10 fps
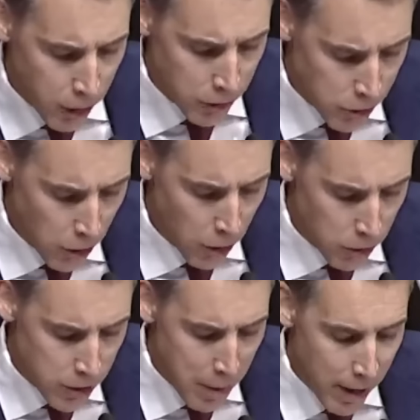
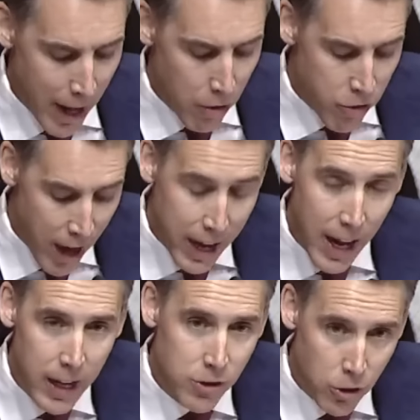concerns about how that
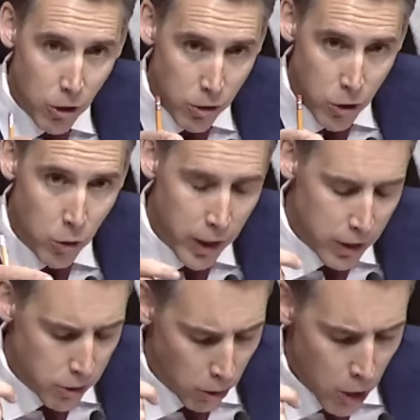answer, your
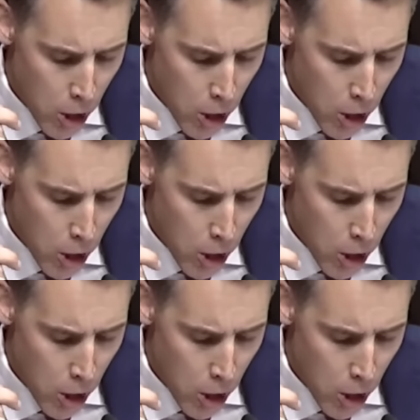answer,